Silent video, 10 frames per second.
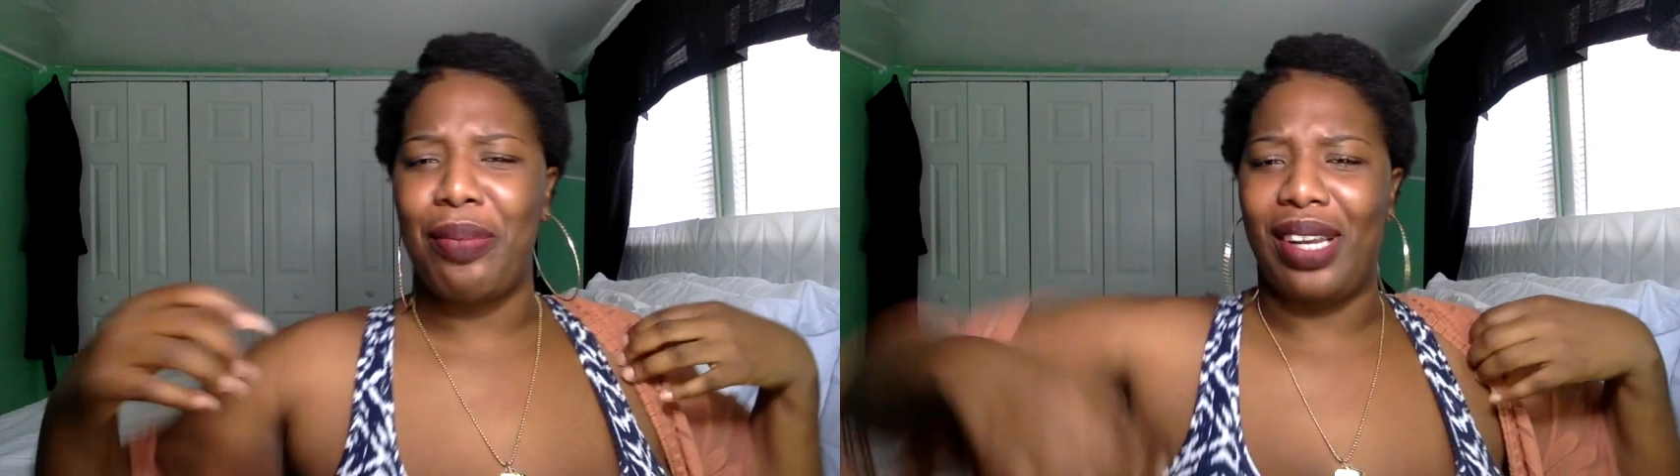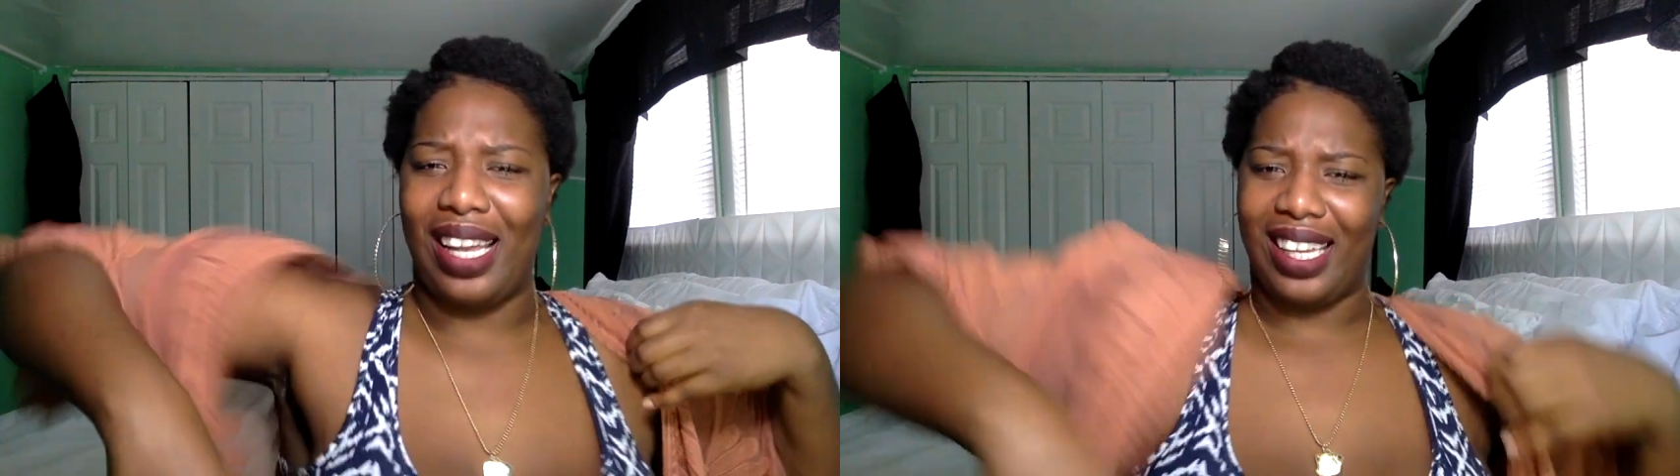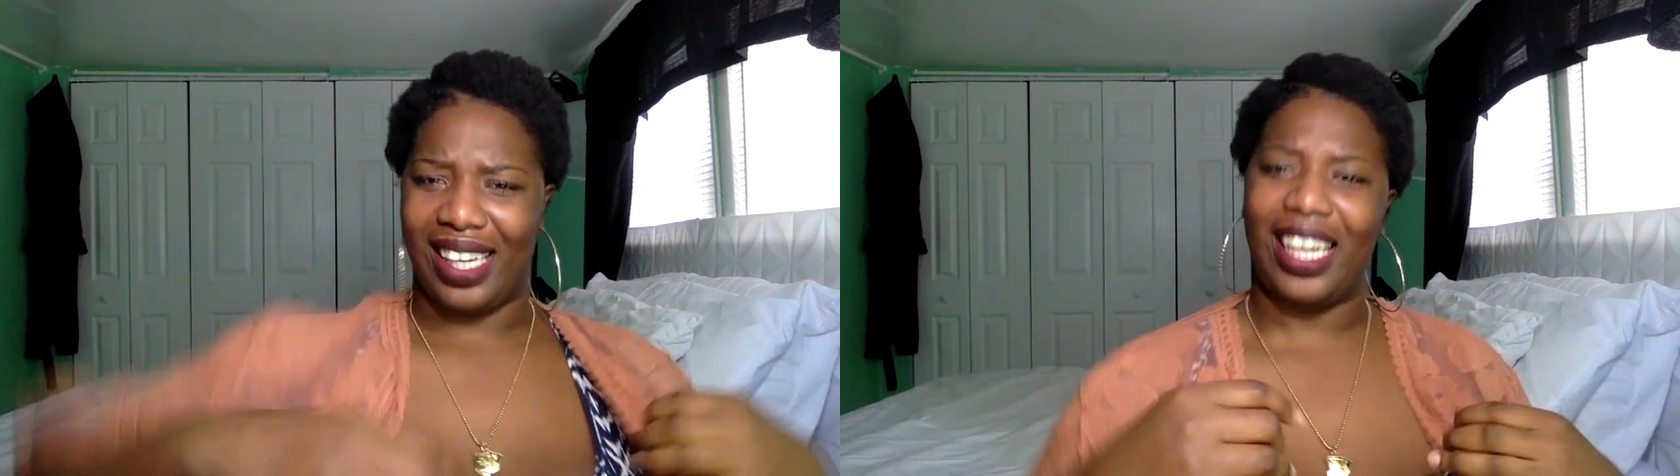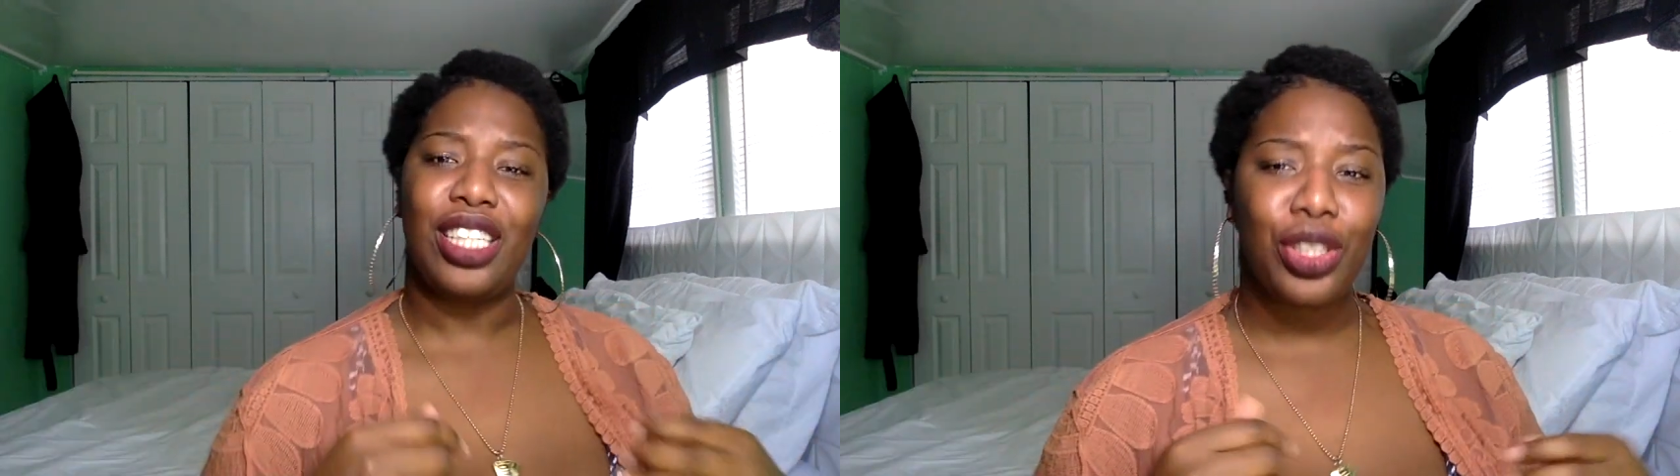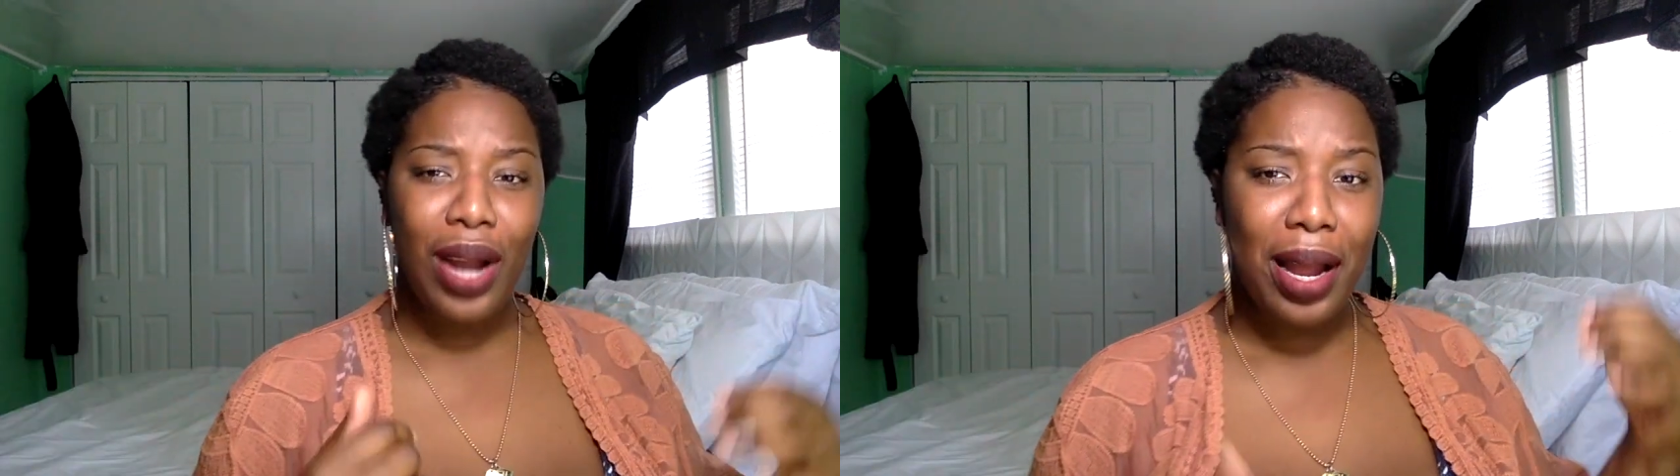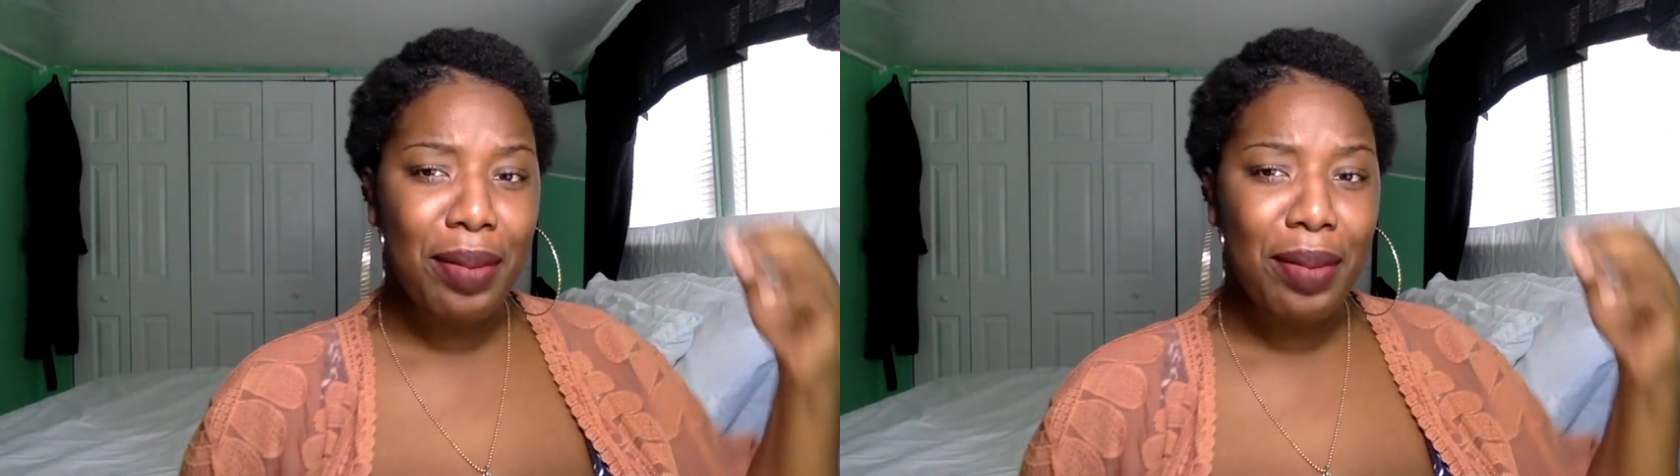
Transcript: up and like get dry